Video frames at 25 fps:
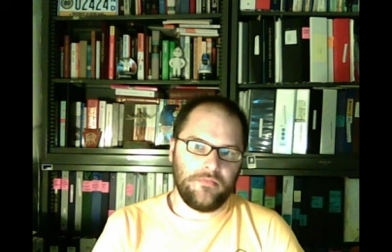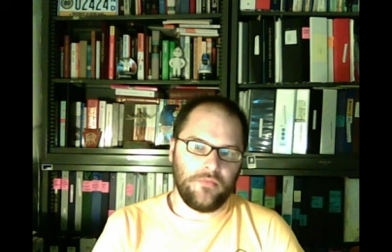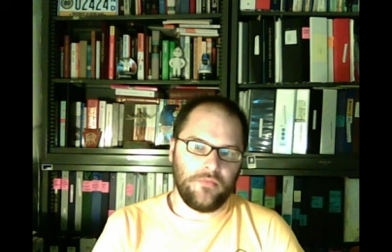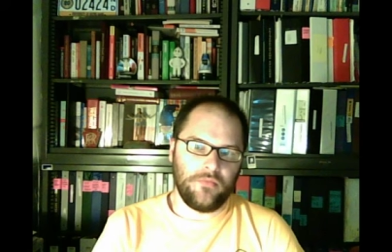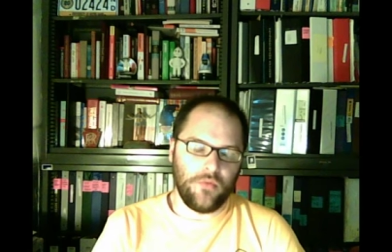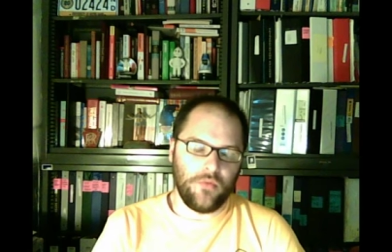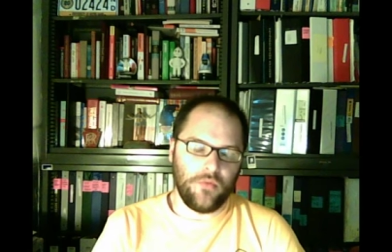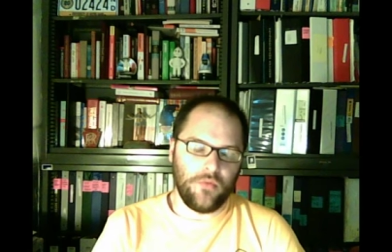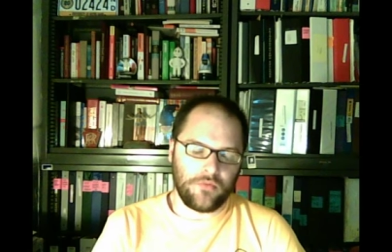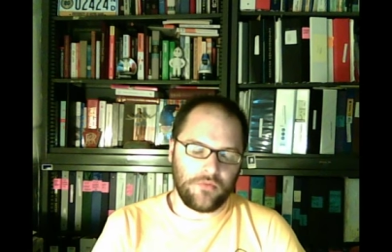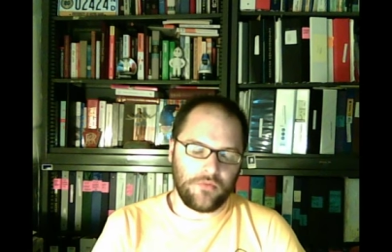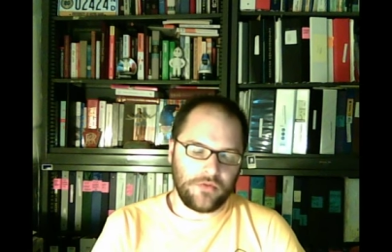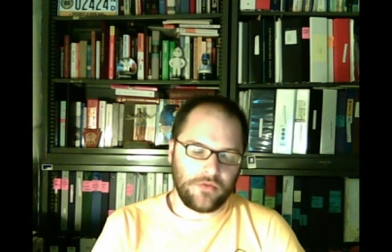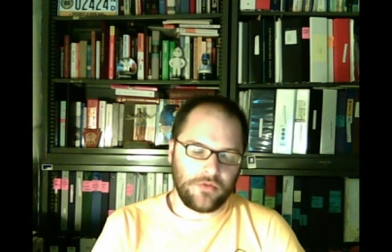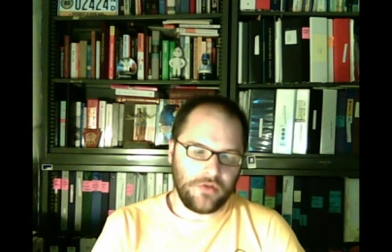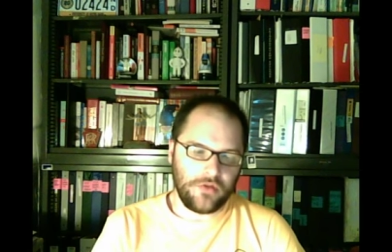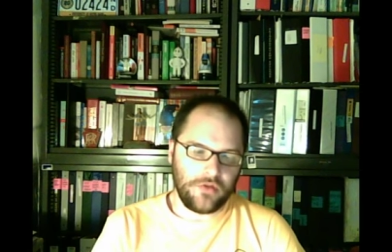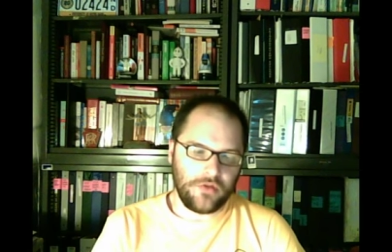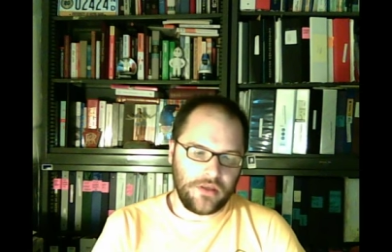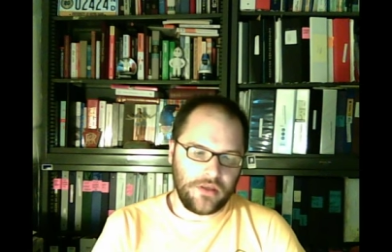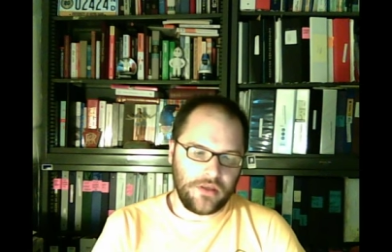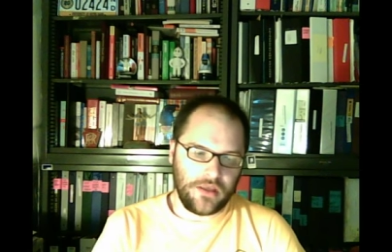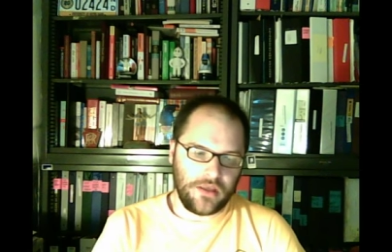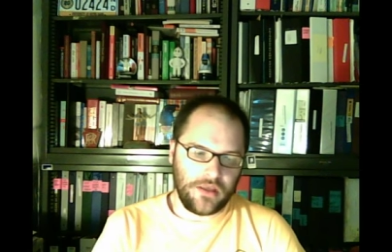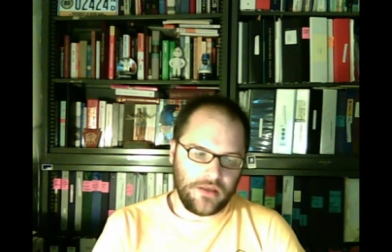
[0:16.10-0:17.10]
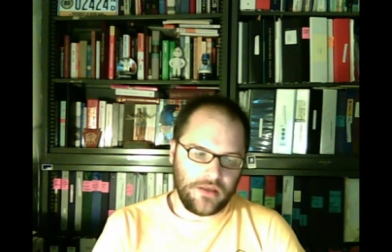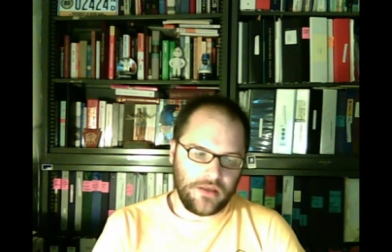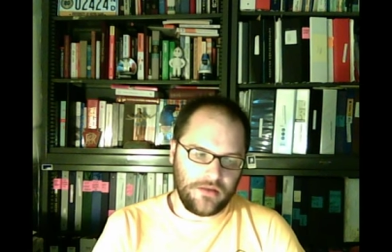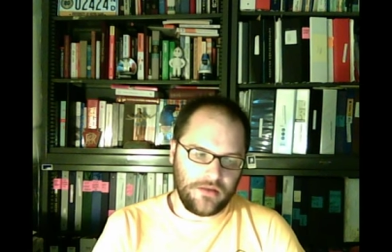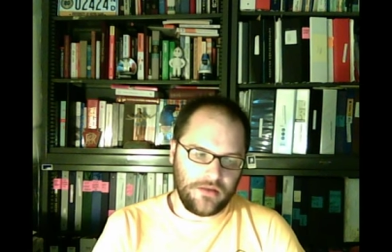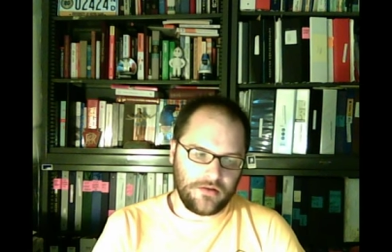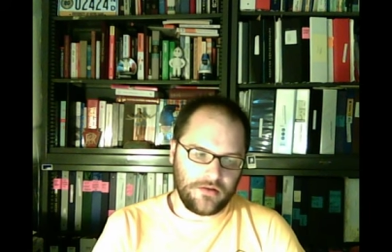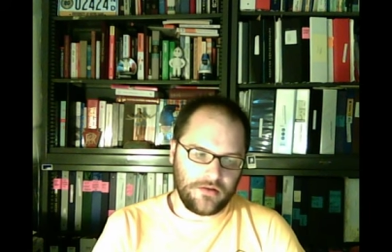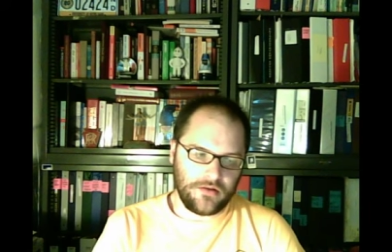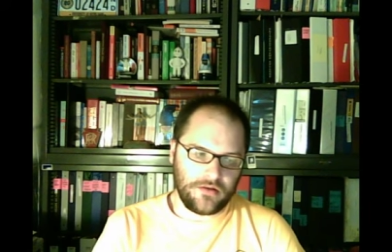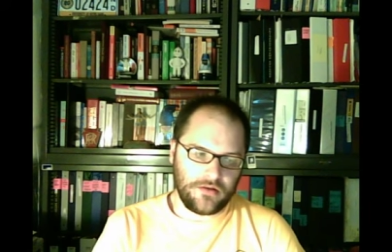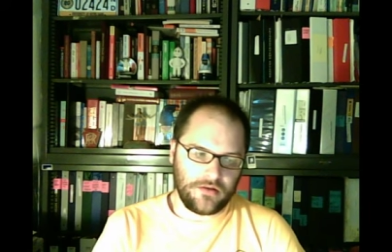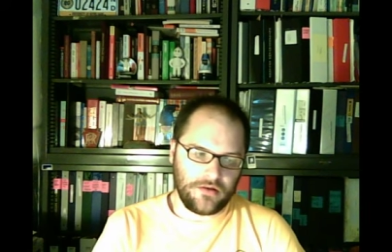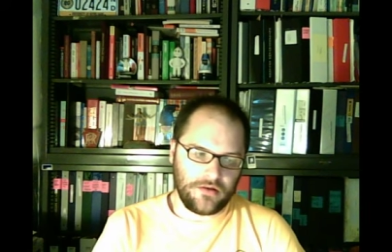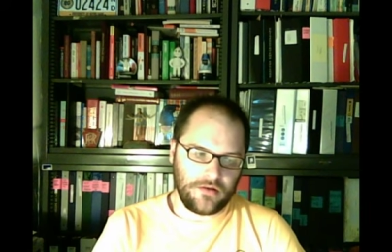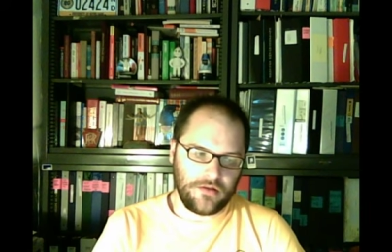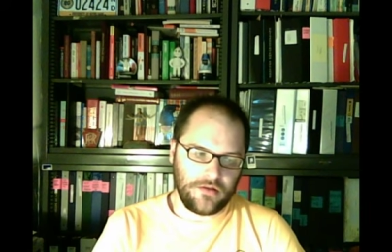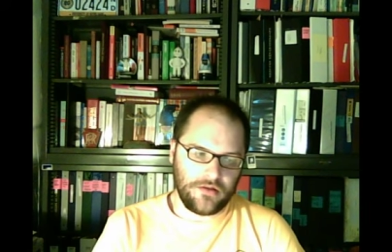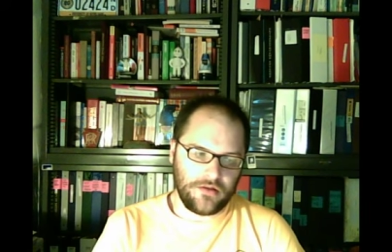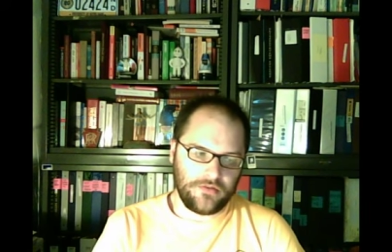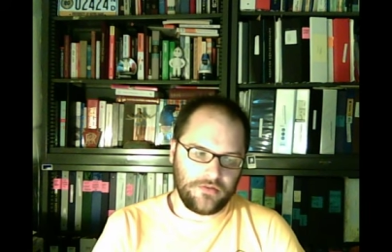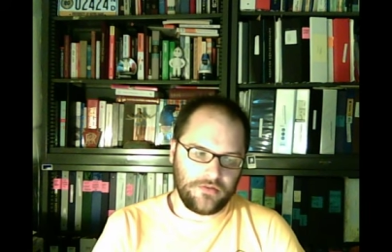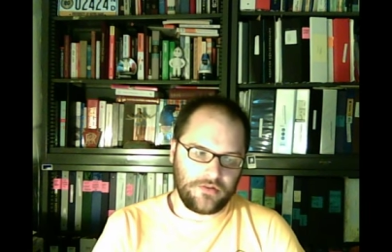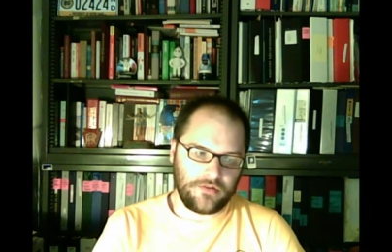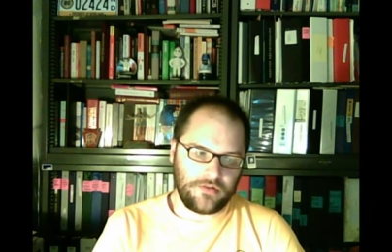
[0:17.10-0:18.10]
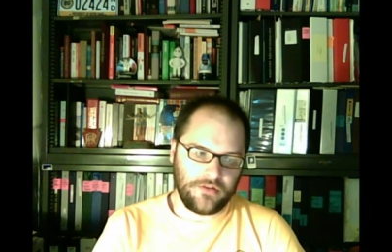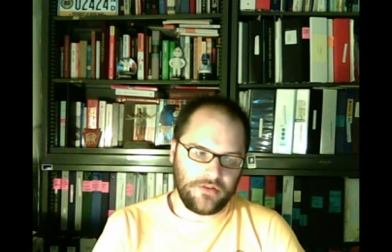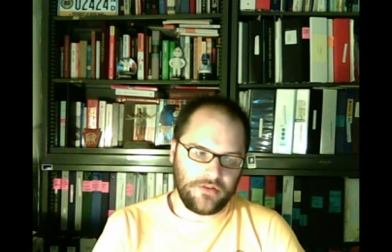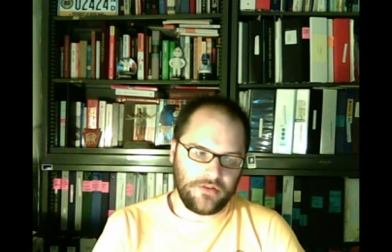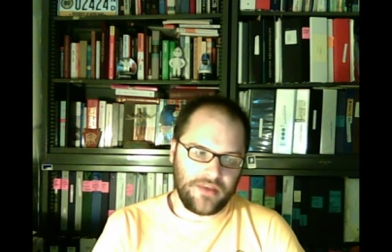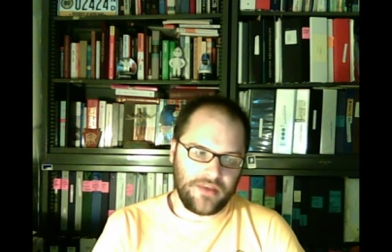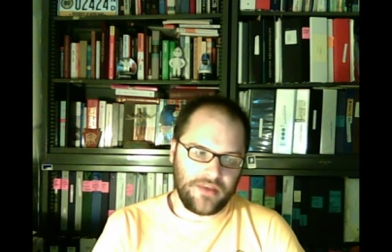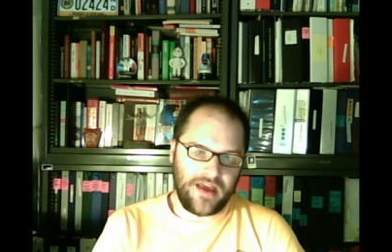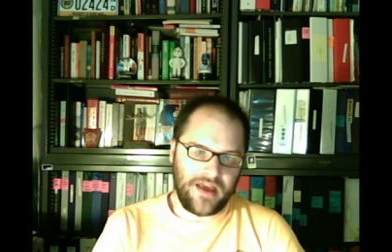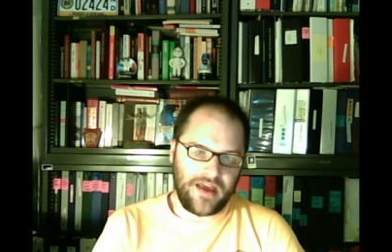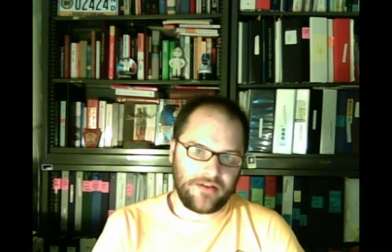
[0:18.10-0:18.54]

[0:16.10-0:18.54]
what we're looking at here is called the